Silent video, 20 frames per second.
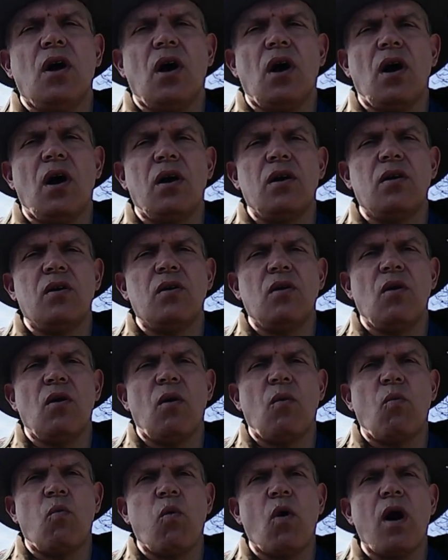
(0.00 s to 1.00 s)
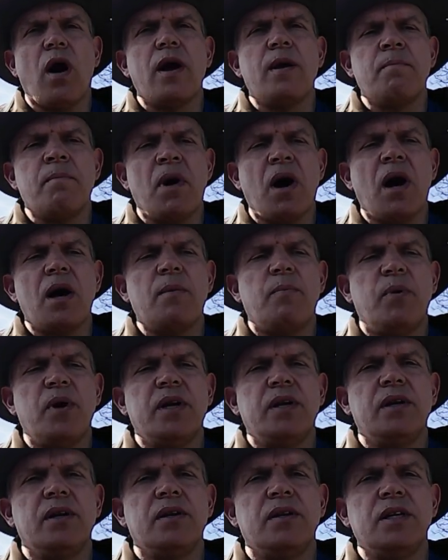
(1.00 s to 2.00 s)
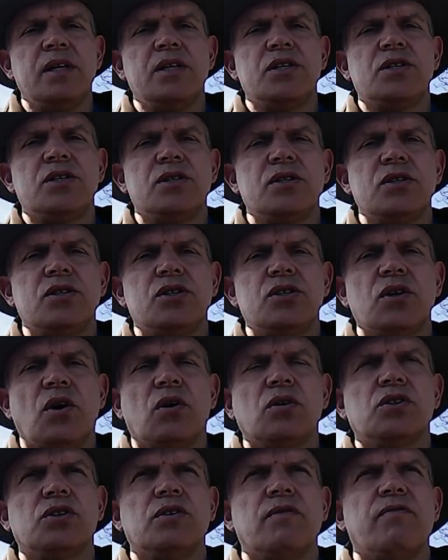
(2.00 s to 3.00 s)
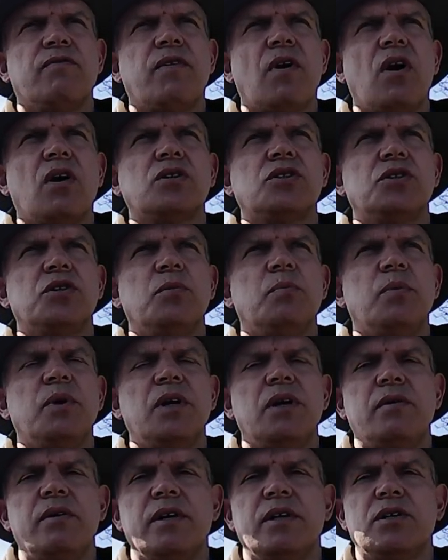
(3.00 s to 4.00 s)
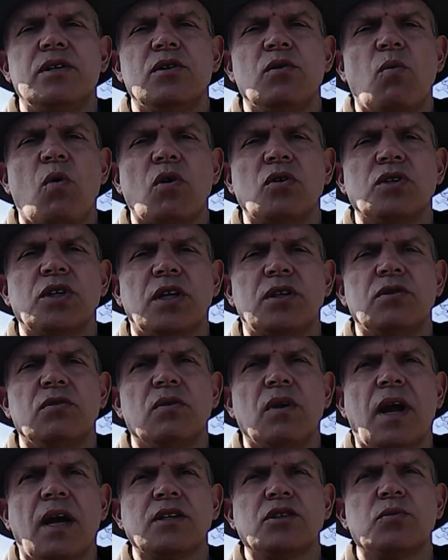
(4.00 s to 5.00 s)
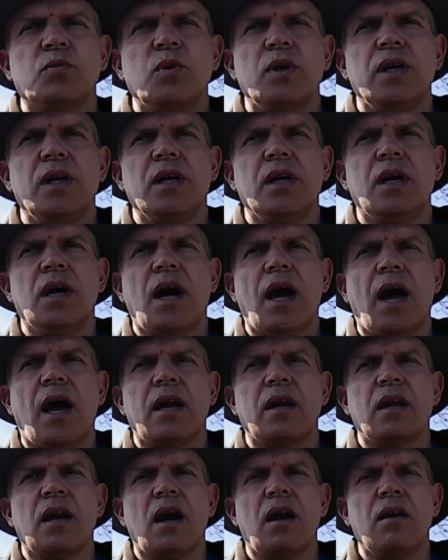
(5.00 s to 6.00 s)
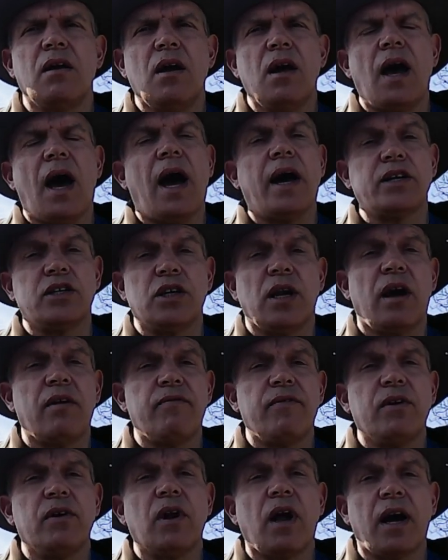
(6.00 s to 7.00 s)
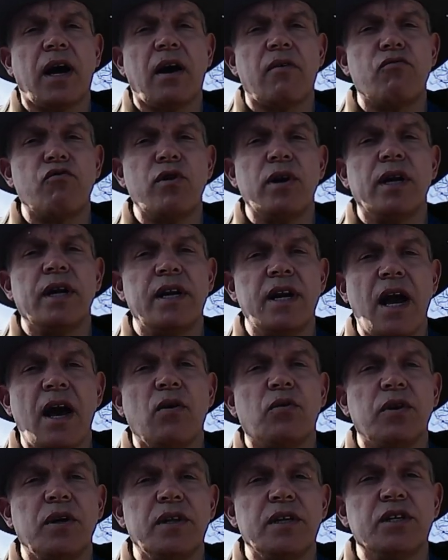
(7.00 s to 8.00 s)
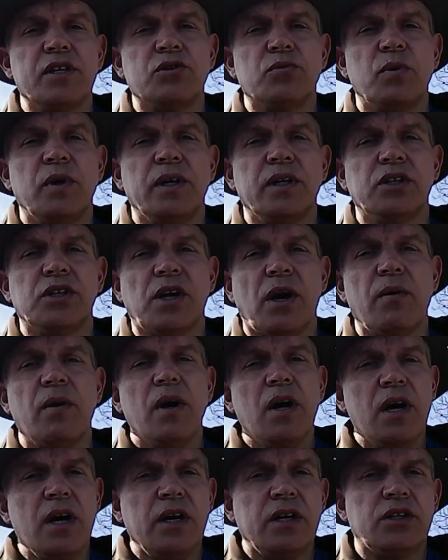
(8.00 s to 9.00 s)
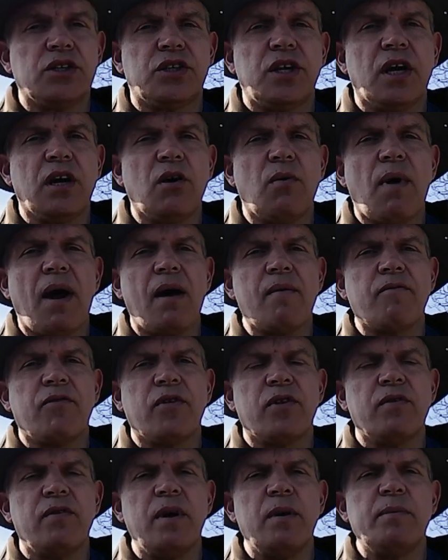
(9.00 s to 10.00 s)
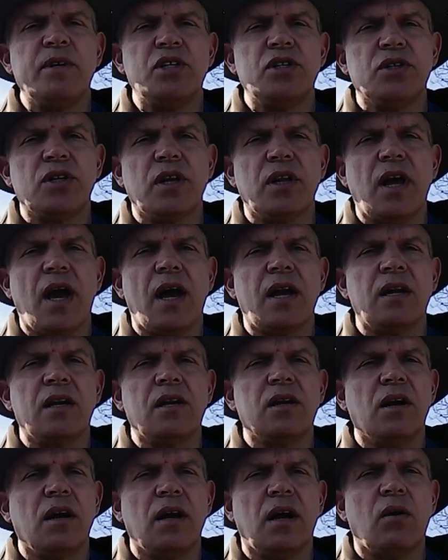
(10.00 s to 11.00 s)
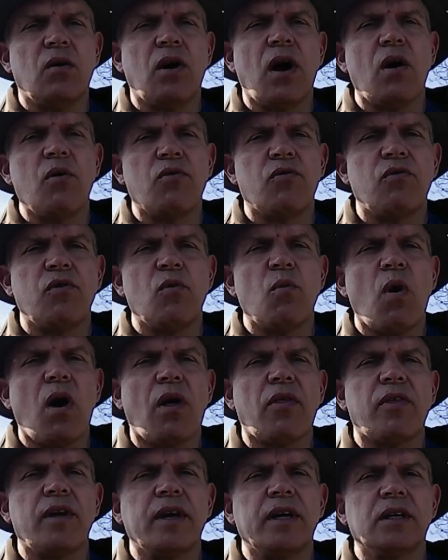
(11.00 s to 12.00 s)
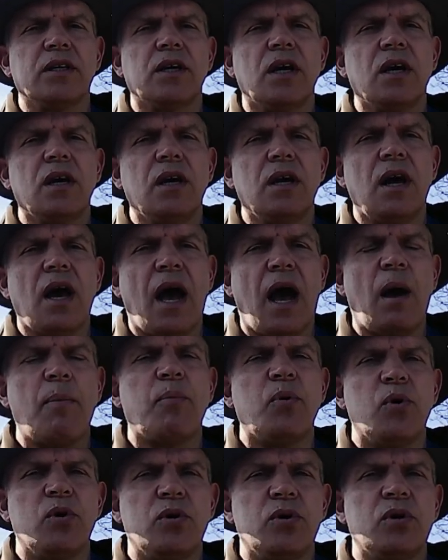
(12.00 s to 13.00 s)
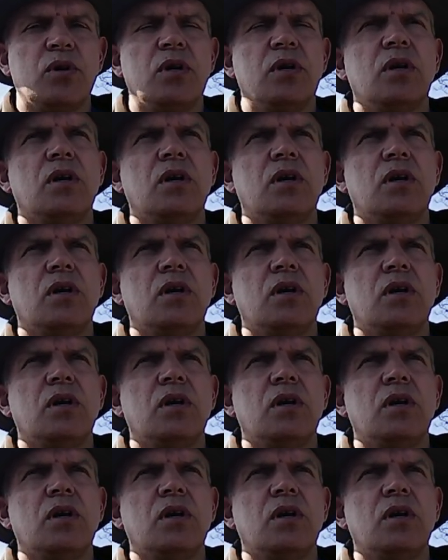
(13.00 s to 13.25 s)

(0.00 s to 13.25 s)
and why in my opinion these shots are far superior to the ones I took last week. And actually, I feel like I've really nailed it this week. So stick around for the images at the end and I'll go through what I think happened